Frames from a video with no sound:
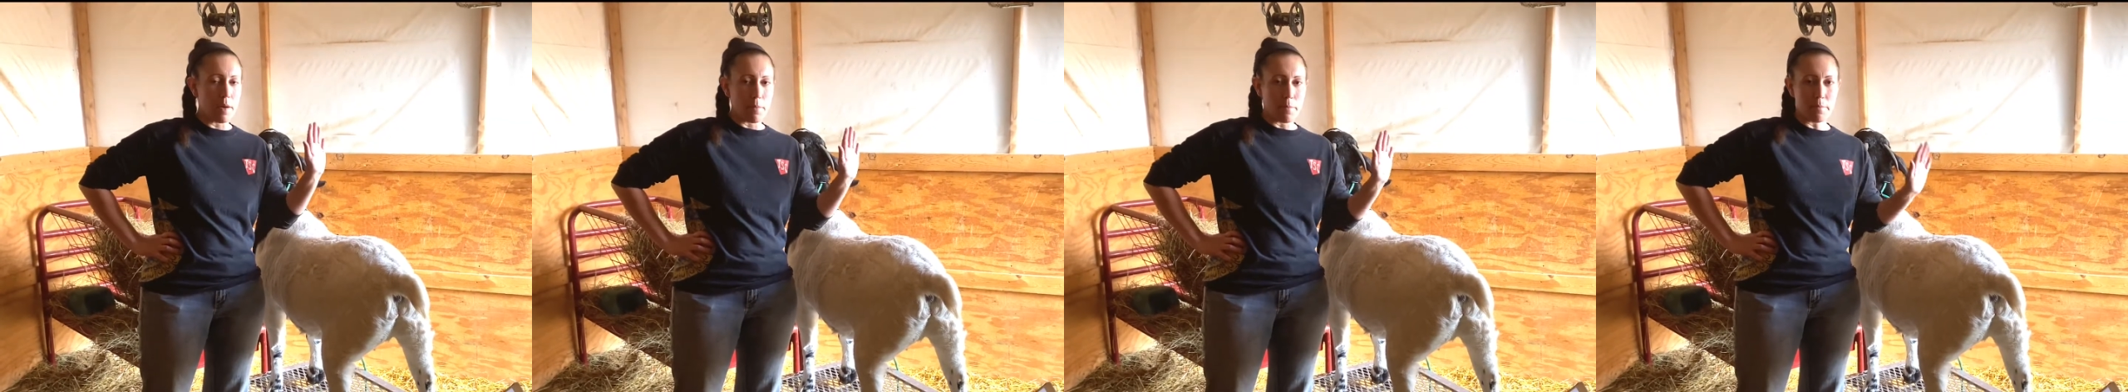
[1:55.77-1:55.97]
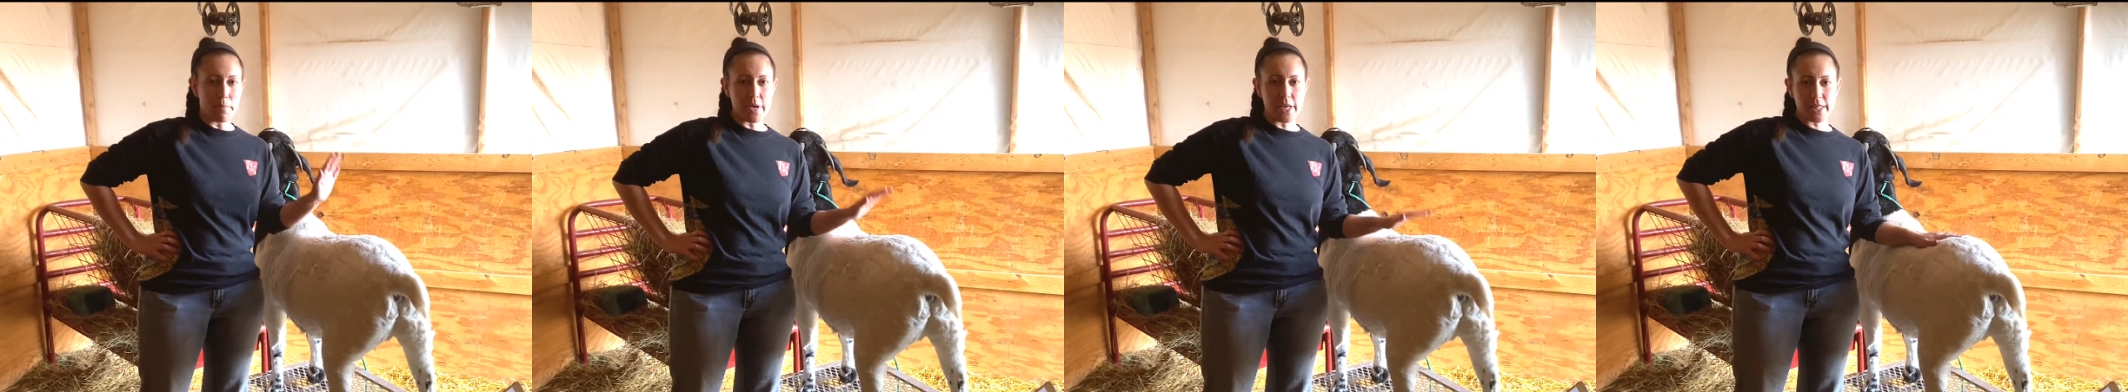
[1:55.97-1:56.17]

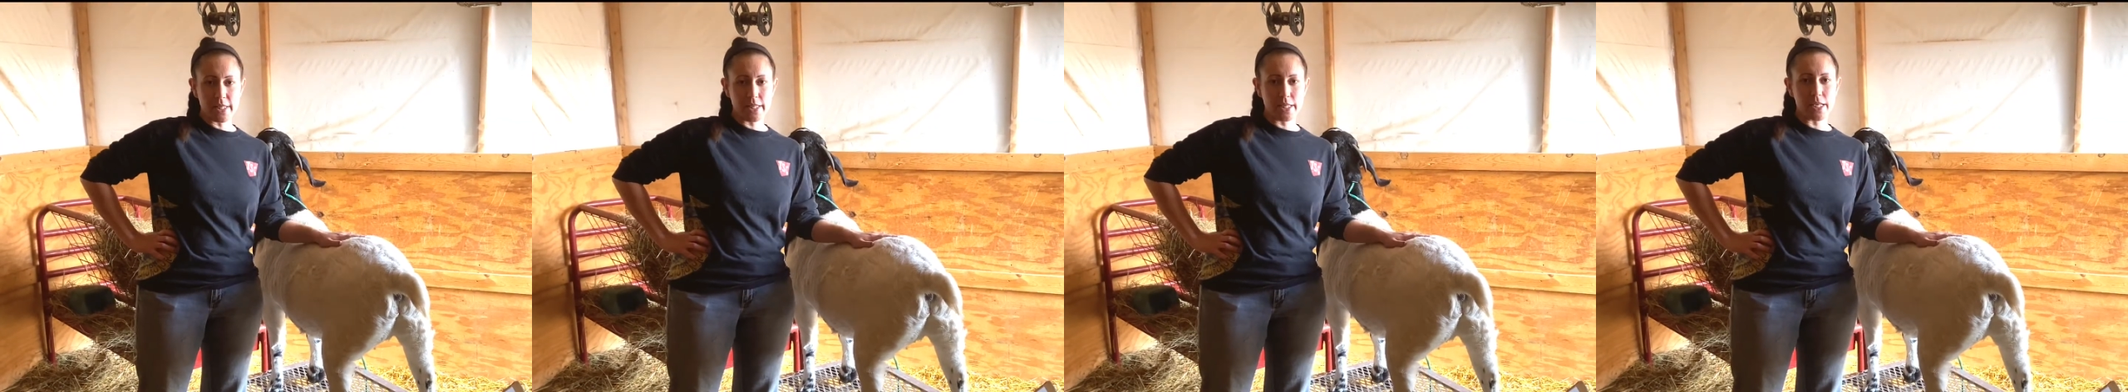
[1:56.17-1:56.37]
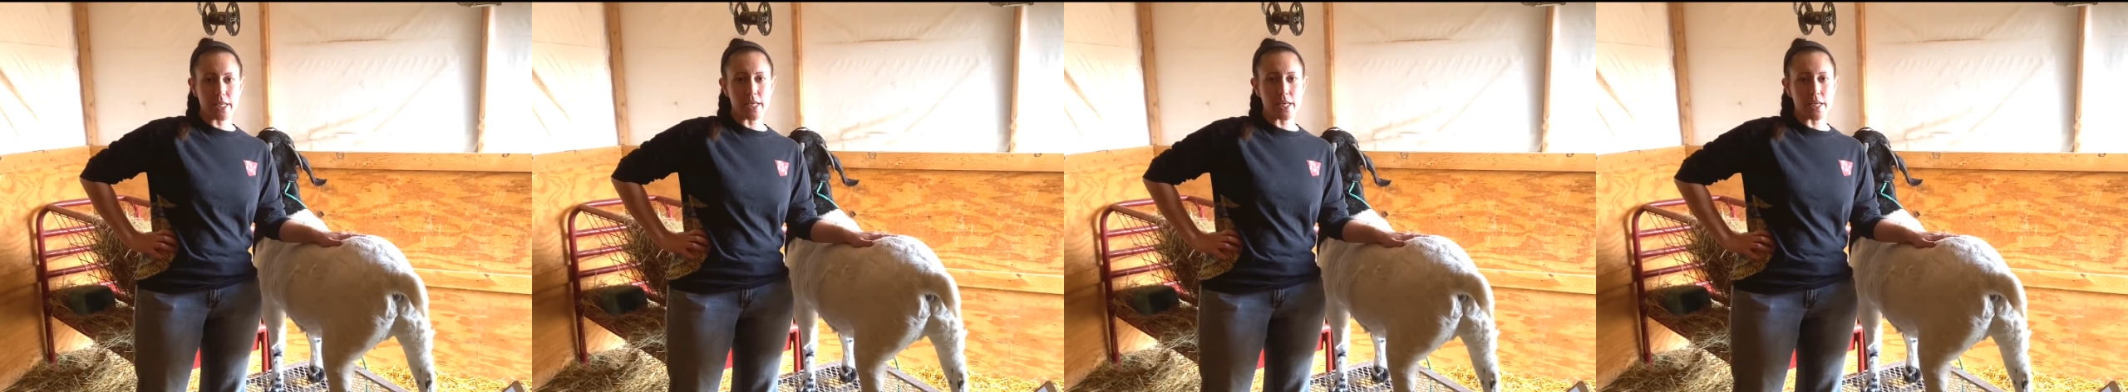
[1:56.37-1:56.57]

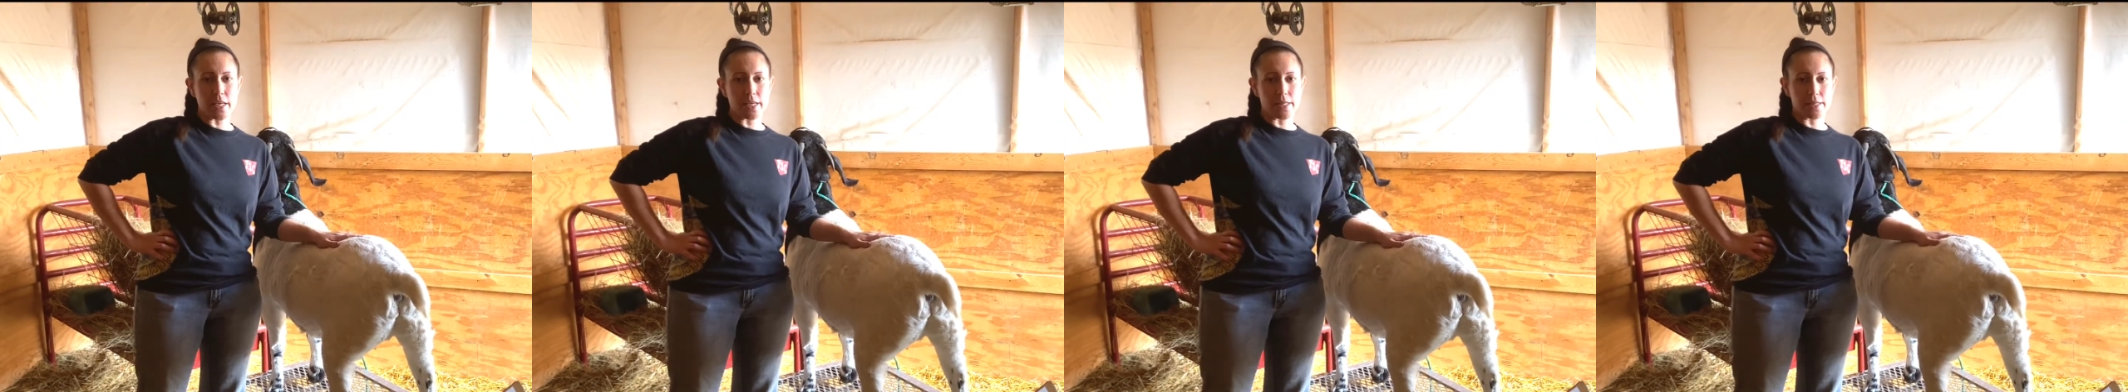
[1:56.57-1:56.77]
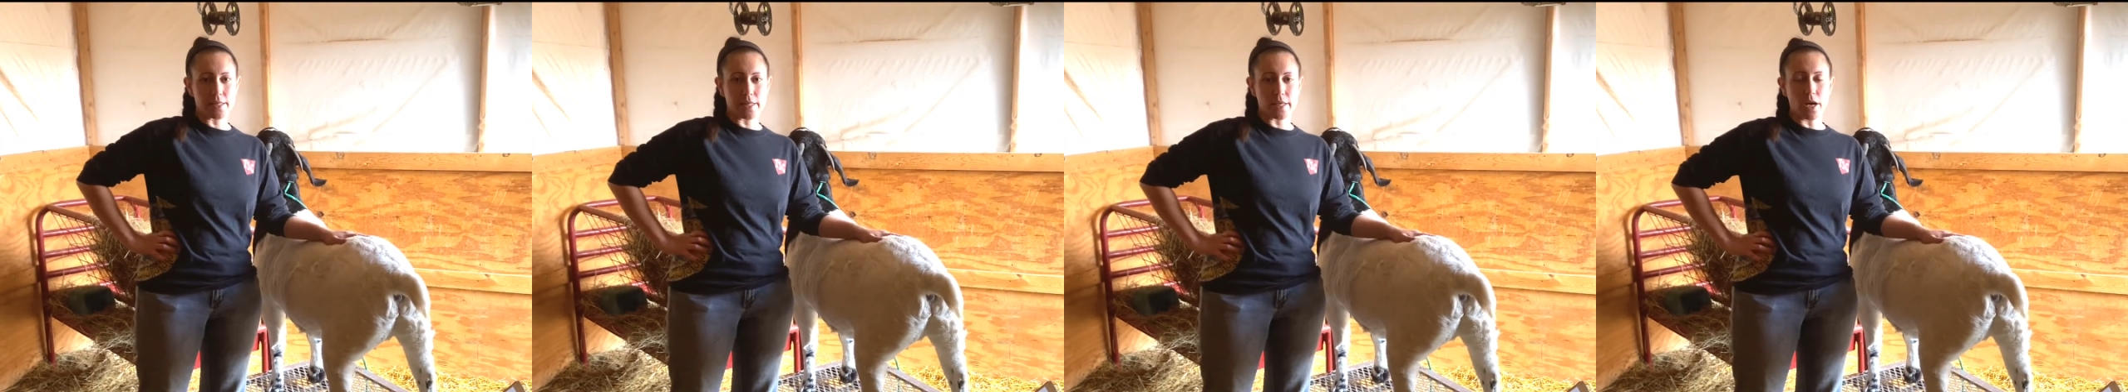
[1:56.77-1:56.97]
Misty
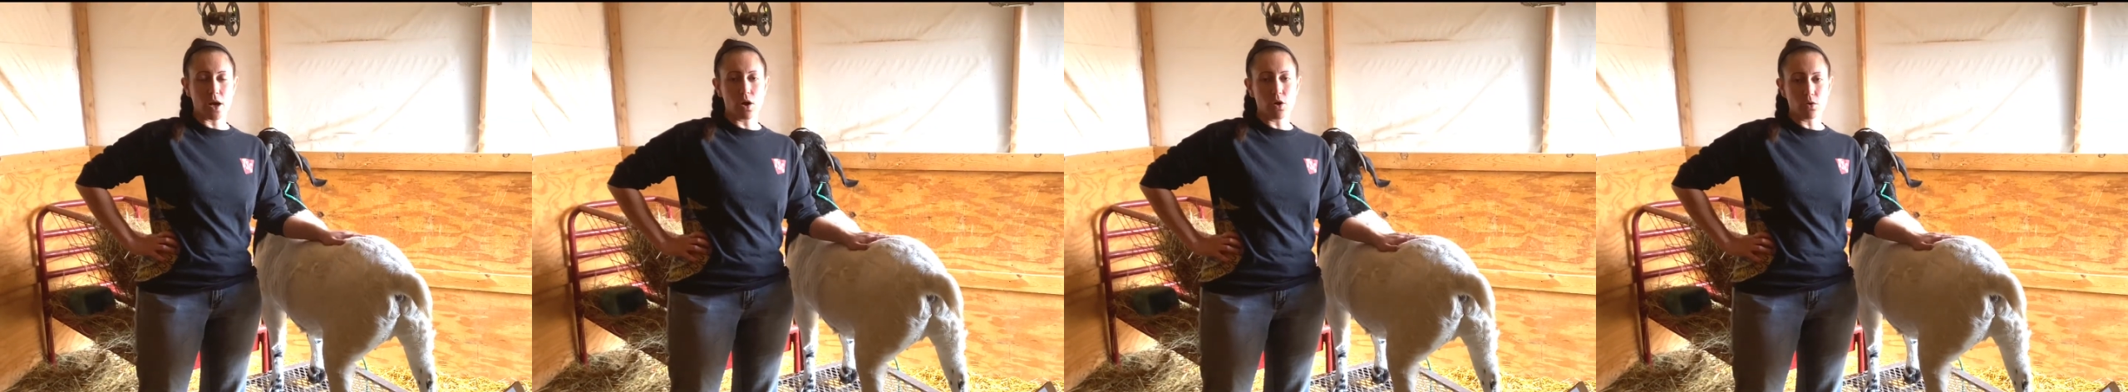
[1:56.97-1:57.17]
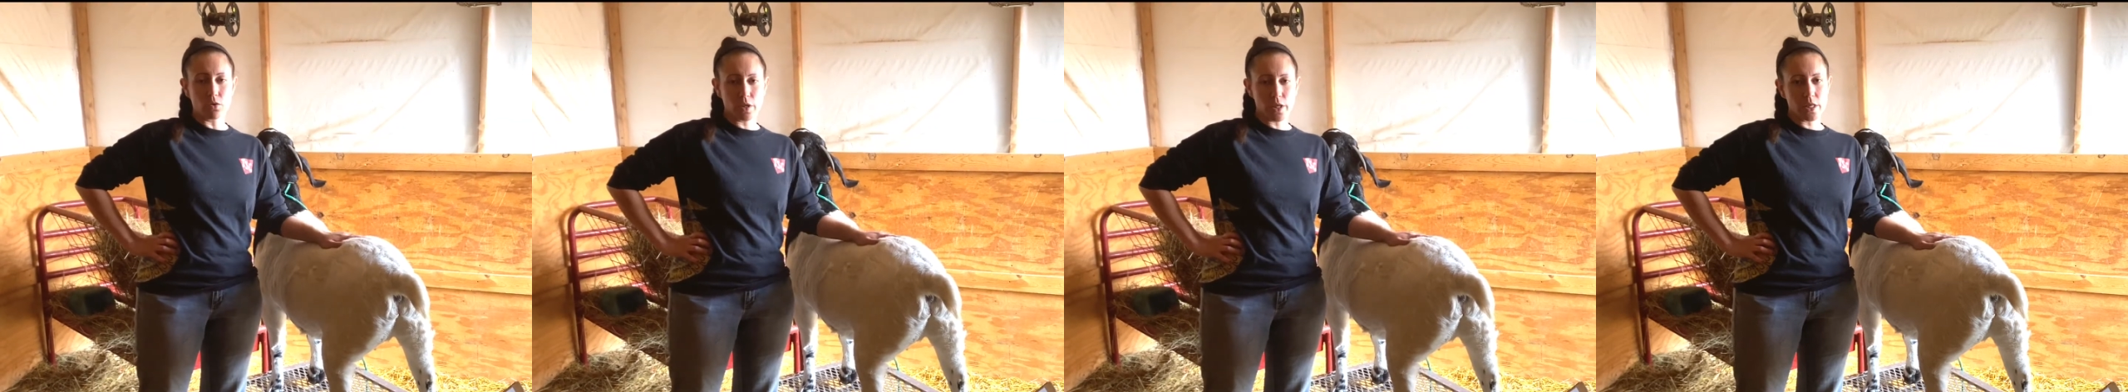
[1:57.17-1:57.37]
is the
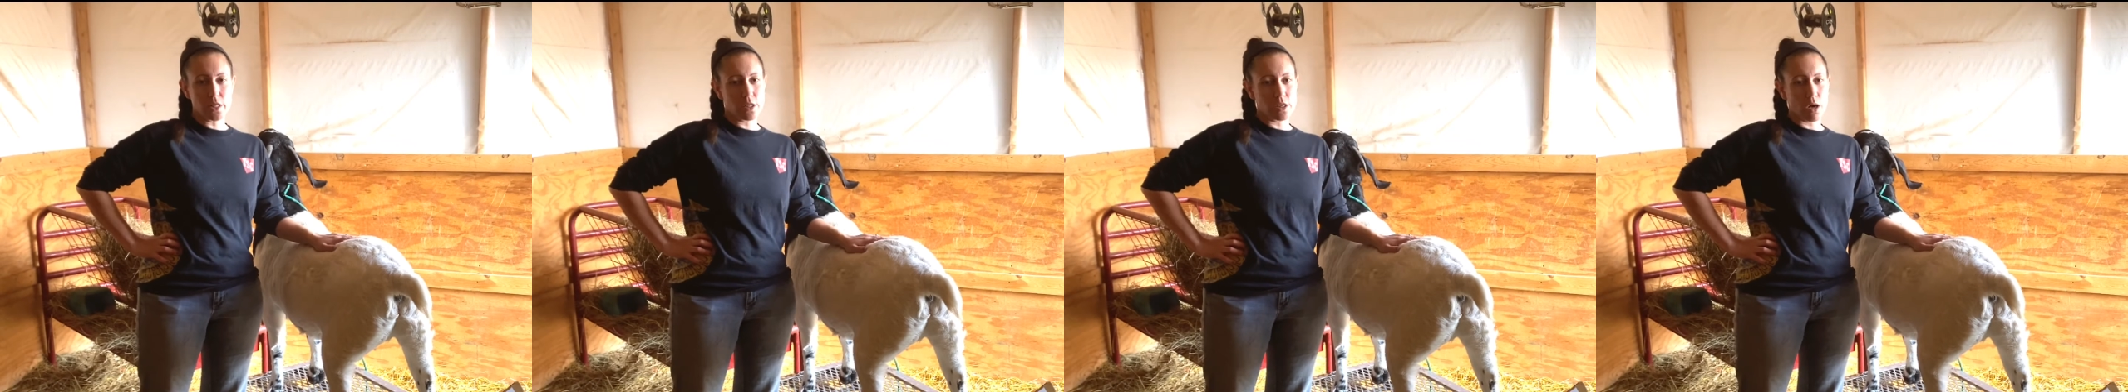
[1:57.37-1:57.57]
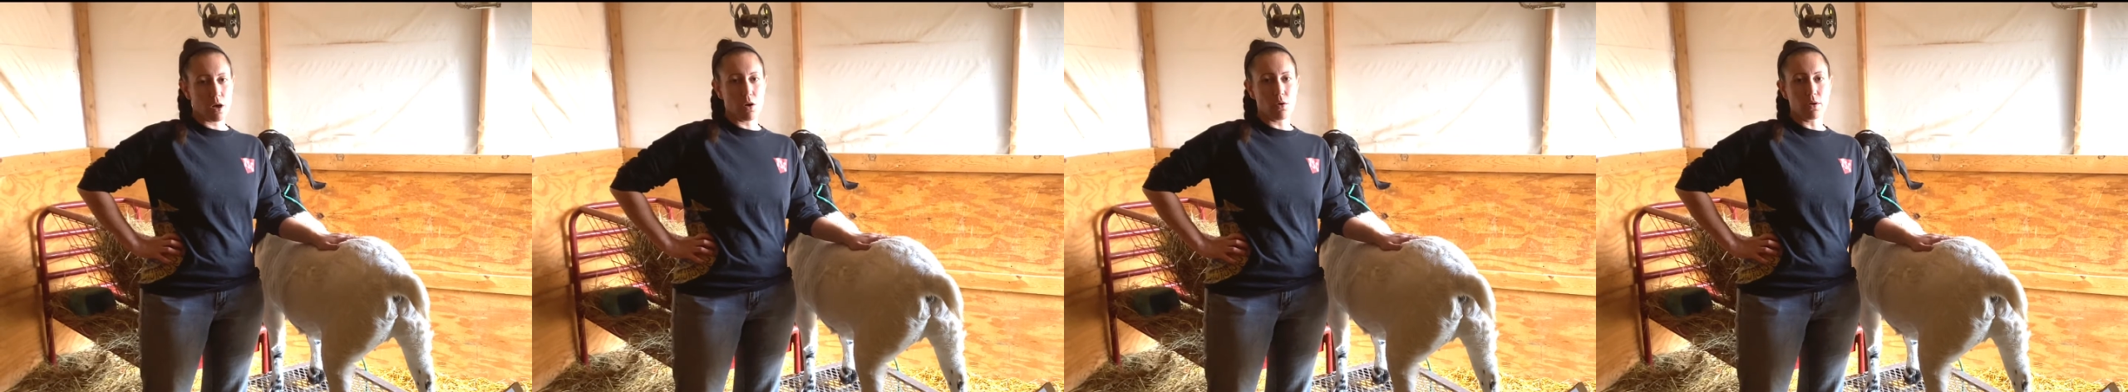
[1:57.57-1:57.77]
only
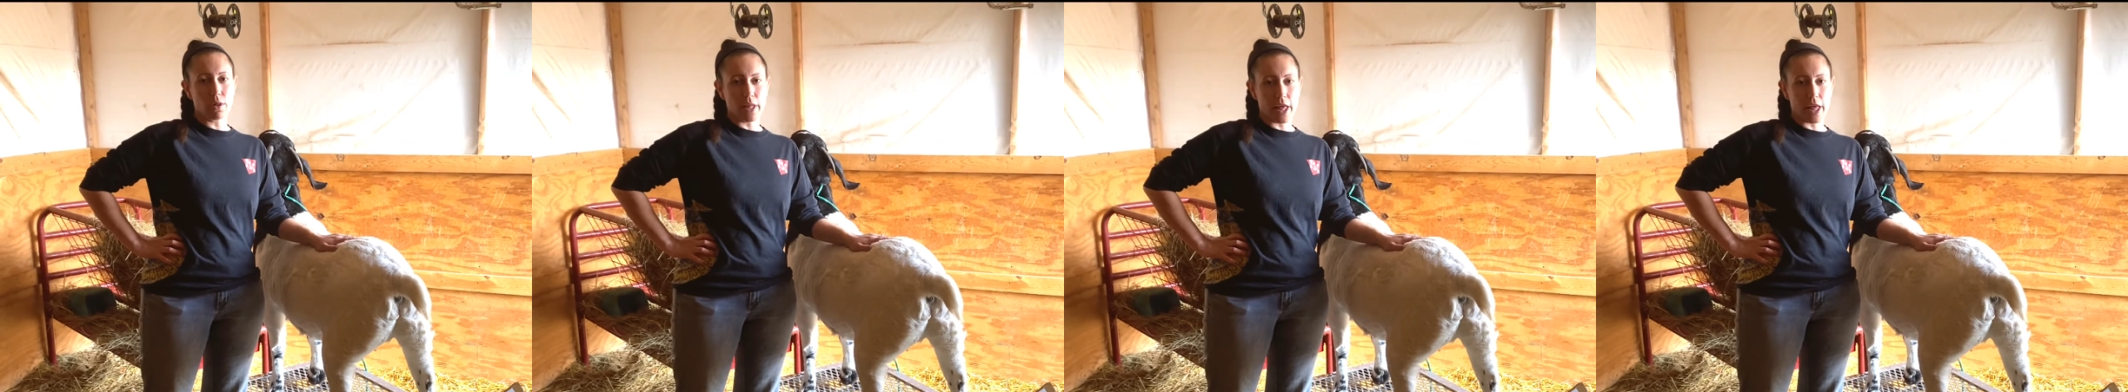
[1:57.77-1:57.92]
doe